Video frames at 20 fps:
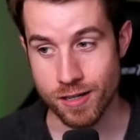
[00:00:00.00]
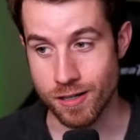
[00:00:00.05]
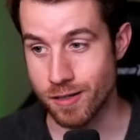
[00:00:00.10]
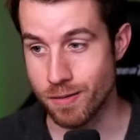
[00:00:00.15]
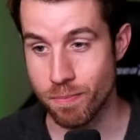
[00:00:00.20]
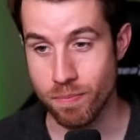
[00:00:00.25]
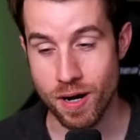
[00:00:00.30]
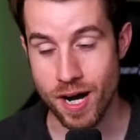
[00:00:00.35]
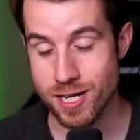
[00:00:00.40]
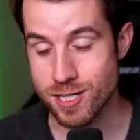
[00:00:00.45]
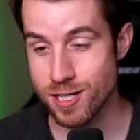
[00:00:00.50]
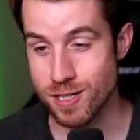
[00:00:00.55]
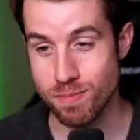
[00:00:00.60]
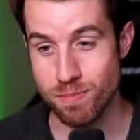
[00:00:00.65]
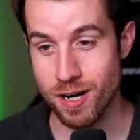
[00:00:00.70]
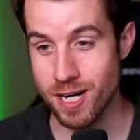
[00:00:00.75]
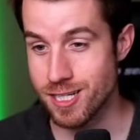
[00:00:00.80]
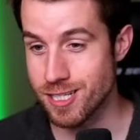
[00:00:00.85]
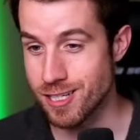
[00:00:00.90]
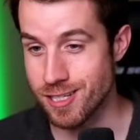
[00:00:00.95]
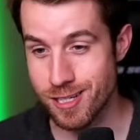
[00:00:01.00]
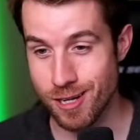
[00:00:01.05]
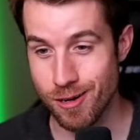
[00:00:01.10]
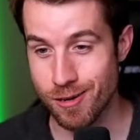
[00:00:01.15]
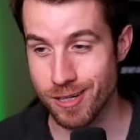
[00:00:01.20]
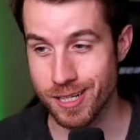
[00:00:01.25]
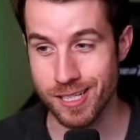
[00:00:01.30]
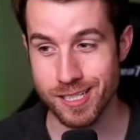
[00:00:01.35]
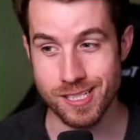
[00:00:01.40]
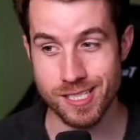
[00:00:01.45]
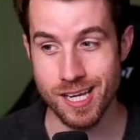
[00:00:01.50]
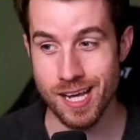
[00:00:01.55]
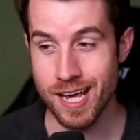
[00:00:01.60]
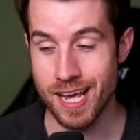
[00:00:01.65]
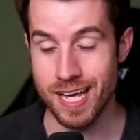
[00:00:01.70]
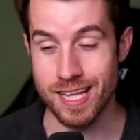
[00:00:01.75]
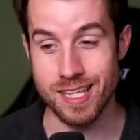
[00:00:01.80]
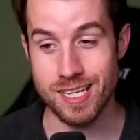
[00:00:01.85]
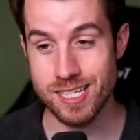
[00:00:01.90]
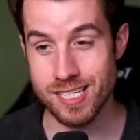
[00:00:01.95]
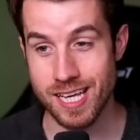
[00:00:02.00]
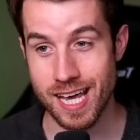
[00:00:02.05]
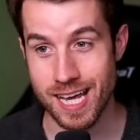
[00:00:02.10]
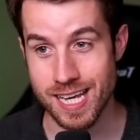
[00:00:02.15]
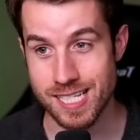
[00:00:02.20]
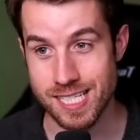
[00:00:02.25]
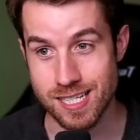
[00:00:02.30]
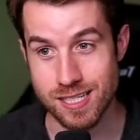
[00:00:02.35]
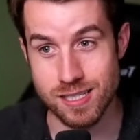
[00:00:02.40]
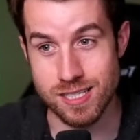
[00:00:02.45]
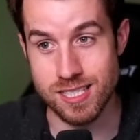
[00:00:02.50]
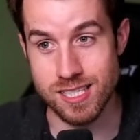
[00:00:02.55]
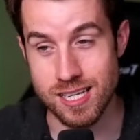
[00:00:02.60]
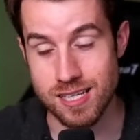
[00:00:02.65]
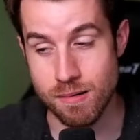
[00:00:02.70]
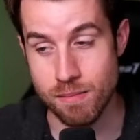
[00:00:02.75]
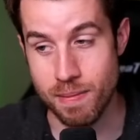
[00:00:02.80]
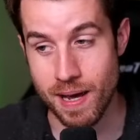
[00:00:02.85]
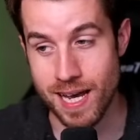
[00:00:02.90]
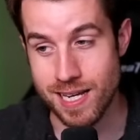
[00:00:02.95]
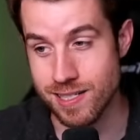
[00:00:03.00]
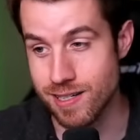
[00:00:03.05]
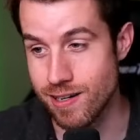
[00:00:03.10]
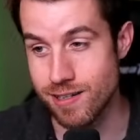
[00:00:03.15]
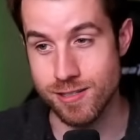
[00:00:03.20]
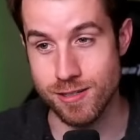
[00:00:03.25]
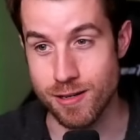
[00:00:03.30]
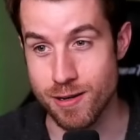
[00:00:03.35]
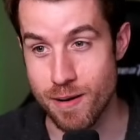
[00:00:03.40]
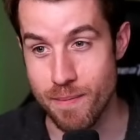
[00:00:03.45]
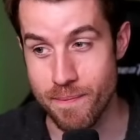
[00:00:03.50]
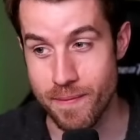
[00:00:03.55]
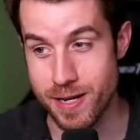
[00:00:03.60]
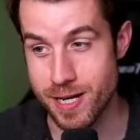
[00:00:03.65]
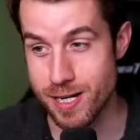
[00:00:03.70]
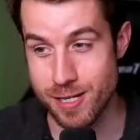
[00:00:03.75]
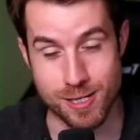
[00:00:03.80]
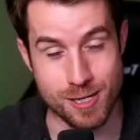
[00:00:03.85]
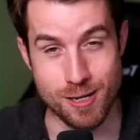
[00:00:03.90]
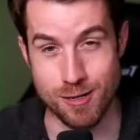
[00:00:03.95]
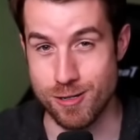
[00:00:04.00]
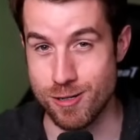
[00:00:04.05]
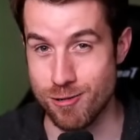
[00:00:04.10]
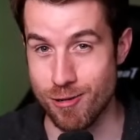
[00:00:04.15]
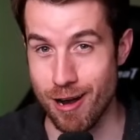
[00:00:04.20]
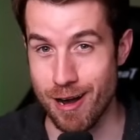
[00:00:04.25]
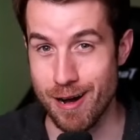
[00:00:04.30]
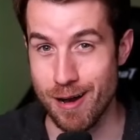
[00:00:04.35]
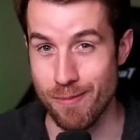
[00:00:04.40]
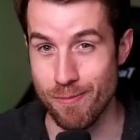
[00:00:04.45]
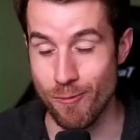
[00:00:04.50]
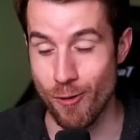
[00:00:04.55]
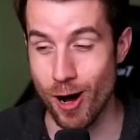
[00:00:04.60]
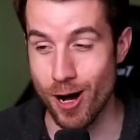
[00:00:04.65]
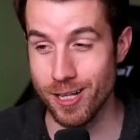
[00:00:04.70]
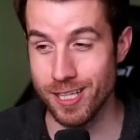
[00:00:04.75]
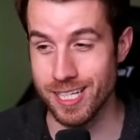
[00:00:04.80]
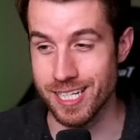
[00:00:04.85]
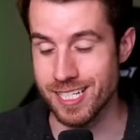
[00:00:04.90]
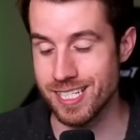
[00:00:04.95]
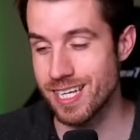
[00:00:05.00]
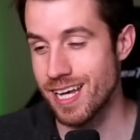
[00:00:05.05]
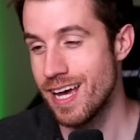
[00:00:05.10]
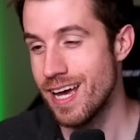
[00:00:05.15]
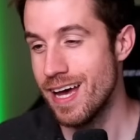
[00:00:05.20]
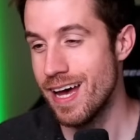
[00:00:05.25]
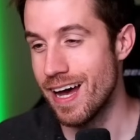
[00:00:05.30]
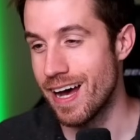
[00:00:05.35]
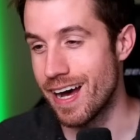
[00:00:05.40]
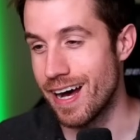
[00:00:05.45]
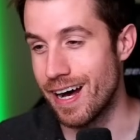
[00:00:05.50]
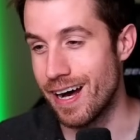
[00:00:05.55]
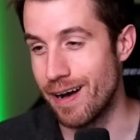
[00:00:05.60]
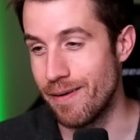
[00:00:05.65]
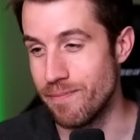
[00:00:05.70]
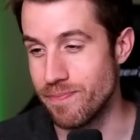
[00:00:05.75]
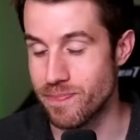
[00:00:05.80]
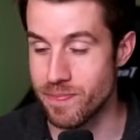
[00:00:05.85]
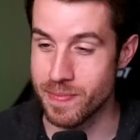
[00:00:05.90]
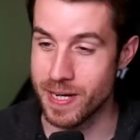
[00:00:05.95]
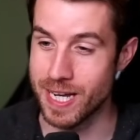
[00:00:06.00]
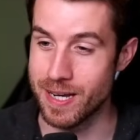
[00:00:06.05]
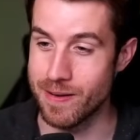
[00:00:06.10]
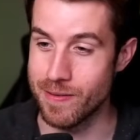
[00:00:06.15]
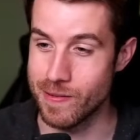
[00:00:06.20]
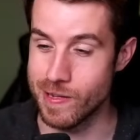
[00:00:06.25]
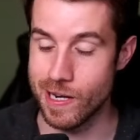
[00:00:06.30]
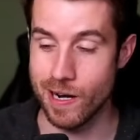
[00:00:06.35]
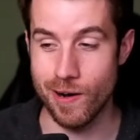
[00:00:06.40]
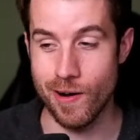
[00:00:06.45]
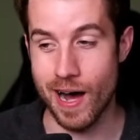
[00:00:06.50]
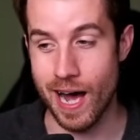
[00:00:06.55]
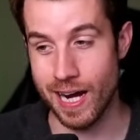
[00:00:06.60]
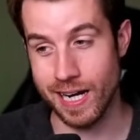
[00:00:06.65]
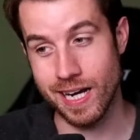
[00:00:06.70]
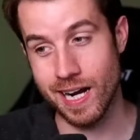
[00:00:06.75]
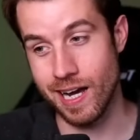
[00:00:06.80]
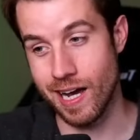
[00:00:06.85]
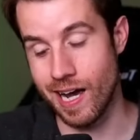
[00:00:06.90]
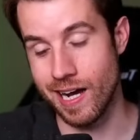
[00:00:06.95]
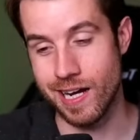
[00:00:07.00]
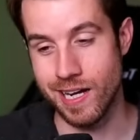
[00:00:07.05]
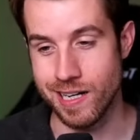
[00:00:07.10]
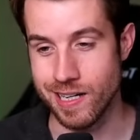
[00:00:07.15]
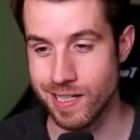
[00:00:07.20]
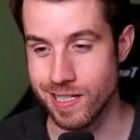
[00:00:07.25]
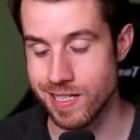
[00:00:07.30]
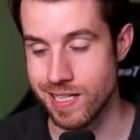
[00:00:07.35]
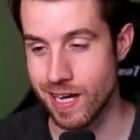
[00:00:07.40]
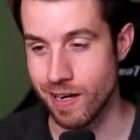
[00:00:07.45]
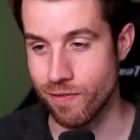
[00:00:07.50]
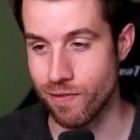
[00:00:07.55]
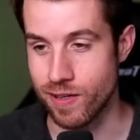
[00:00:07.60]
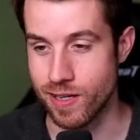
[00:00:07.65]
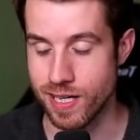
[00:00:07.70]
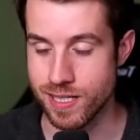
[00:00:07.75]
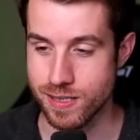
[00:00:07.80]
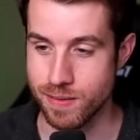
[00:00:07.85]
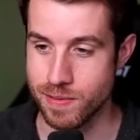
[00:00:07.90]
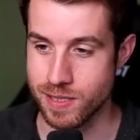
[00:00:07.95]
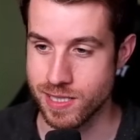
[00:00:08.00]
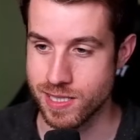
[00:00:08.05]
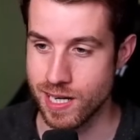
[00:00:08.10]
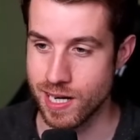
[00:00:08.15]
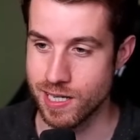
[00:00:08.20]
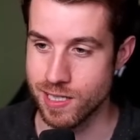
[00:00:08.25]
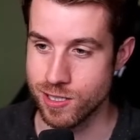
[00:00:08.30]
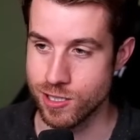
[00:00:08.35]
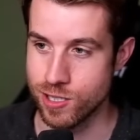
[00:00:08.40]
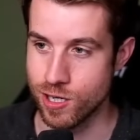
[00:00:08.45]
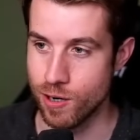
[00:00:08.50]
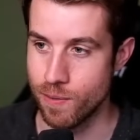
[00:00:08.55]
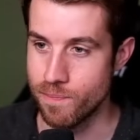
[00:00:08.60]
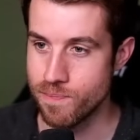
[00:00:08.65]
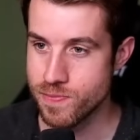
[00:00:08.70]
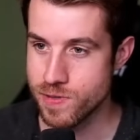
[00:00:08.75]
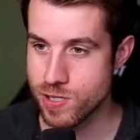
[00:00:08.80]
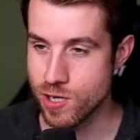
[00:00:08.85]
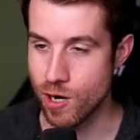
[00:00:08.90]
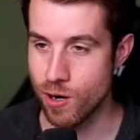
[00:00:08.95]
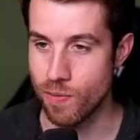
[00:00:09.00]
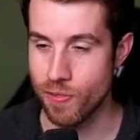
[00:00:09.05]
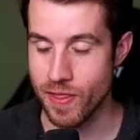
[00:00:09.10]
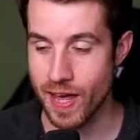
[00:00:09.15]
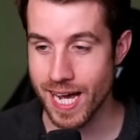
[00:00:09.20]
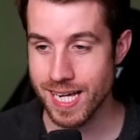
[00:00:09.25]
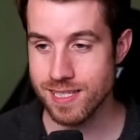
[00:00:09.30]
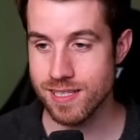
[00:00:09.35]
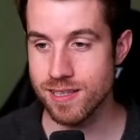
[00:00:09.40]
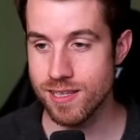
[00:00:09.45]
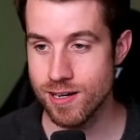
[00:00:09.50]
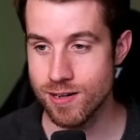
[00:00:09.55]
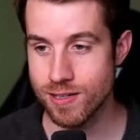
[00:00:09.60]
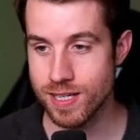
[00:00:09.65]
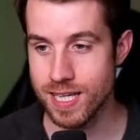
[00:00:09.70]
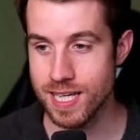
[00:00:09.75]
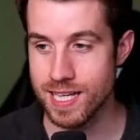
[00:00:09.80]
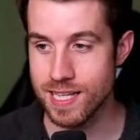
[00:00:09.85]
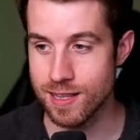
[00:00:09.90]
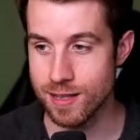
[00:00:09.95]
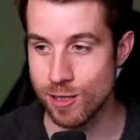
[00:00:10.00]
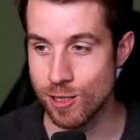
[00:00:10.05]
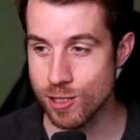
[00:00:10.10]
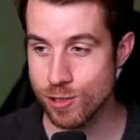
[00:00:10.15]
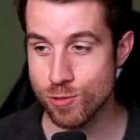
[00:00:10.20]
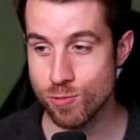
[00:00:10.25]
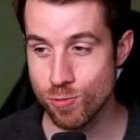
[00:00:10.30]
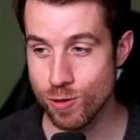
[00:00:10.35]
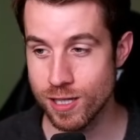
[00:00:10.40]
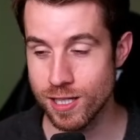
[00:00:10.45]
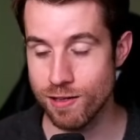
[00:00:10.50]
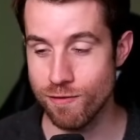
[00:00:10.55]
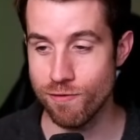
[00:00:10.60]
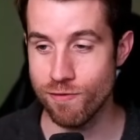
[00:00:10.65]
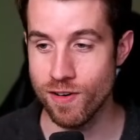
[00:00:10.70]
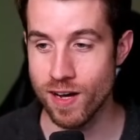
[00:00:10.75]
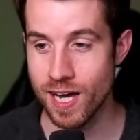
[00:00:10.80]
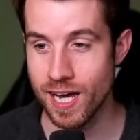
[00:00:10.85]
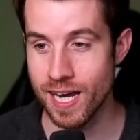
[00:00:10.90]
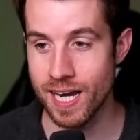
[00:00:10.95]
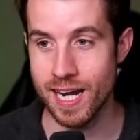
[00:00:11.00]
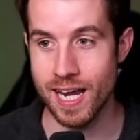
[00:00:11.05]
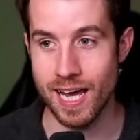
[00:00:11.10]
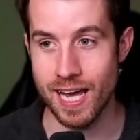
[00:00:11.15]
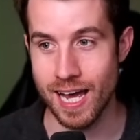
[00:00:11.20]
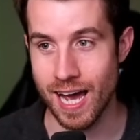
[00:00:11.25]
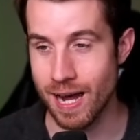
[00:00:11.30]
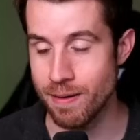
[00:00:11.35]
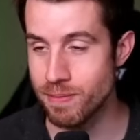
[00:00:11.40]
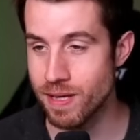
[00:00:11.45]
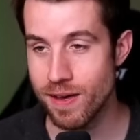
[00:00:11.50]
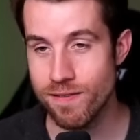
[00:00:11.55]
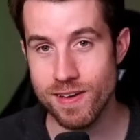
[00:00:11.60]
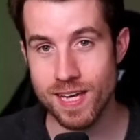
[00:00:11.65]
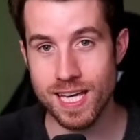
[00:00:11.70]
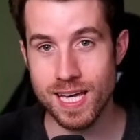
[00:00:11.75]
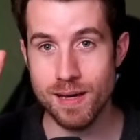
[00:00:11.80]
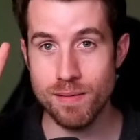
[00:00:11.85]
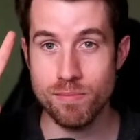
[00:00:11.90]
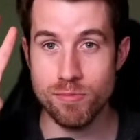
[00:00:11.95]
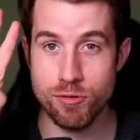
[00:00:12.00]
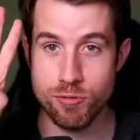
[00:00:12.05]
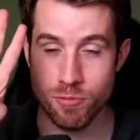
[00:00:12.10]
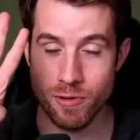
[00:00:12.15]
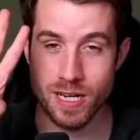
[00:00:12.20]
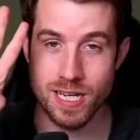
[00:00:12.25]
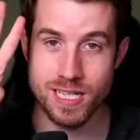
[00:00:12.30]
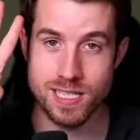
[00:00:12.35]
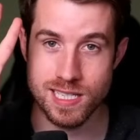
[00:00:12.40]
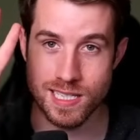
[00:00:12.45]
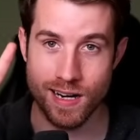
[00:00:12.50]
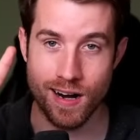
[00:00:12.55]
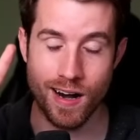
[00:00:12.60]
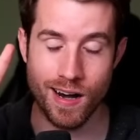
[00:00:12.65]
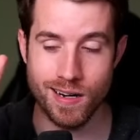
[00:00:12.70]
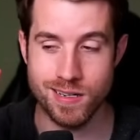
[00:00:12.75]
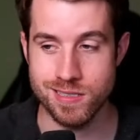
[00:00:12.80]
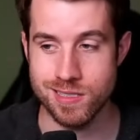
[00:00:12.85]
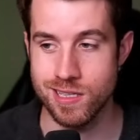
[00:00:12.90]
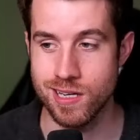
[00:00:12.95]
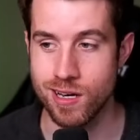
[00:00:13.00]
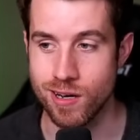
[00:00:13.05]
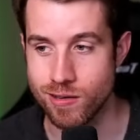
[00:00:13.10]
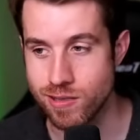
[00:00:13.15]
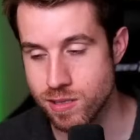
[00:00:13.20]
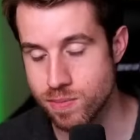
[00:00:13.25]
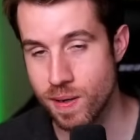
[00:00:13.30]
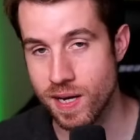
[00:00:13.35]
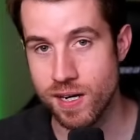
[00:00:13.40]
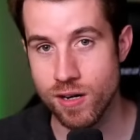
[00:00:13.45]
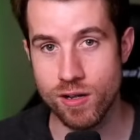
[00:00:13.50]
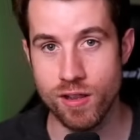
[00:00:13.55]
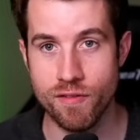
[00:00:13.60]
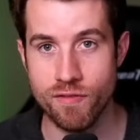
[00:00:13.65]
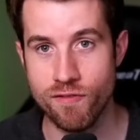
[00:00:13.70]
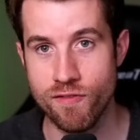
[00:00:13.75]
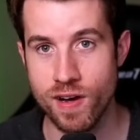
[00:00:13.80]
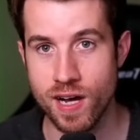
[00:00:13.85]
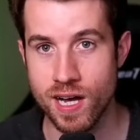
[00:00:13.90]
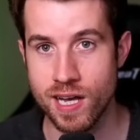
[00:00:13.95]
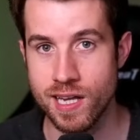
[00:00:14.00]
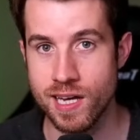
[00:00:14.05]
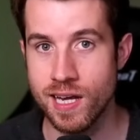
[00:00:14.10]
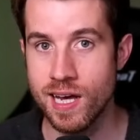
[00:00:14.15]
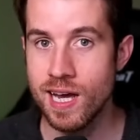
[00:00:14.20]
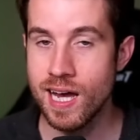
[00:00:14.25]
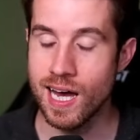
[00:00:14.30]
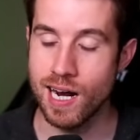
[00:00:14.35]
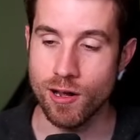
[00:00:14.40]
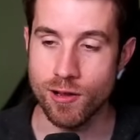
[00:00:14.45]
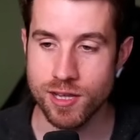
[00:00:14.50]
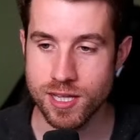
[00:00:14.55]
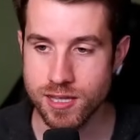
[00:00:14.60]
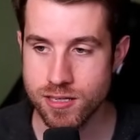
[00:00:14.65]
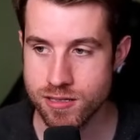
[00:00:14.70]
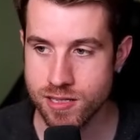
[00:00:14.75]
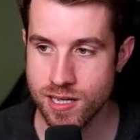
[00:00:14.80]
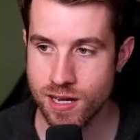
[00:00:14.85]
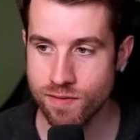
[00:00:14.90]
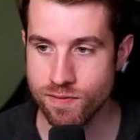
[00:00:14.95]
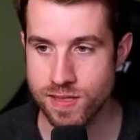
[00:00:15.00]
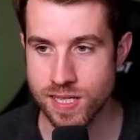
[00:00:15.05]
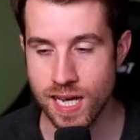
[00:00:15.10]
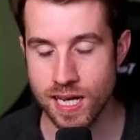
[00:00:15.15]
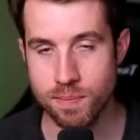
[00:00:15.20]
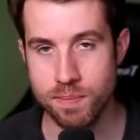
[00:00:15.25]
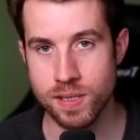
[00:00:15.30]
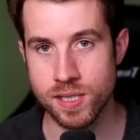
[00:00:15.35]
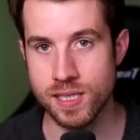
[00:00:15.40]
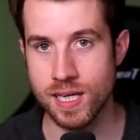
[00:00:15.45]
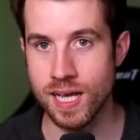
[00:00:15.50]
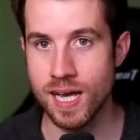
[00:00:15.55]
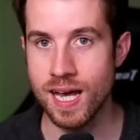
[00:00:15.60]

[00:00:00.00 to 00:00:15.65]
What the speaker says: precious tokens. In this case, it's a season pass card, so you're straight up wallets. But I got a good deck for you guys. I'm excited to show. So that's Loki. Looks really fun. I'm giving him 3 stars though, despite all the fun. I don't think there's enough deck building.